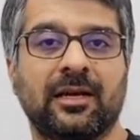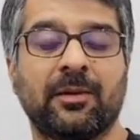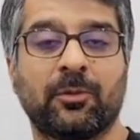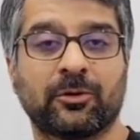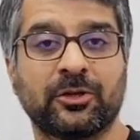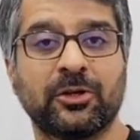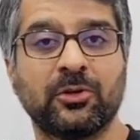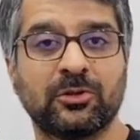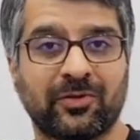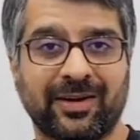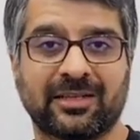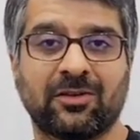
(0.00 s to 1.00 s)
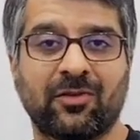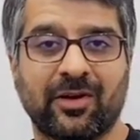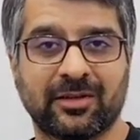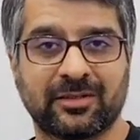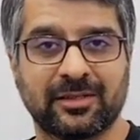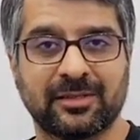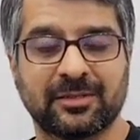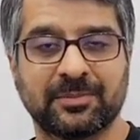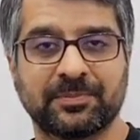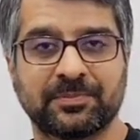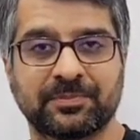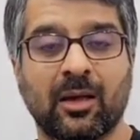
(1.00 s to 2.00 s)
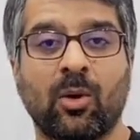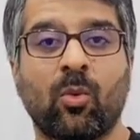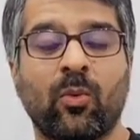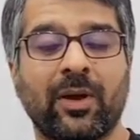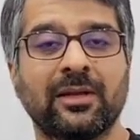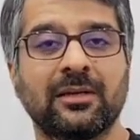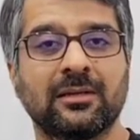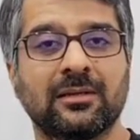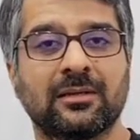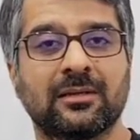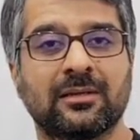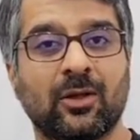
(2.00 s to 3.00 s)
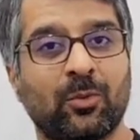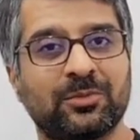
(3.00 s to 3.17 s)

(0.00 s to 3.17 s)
important use of active voice is when the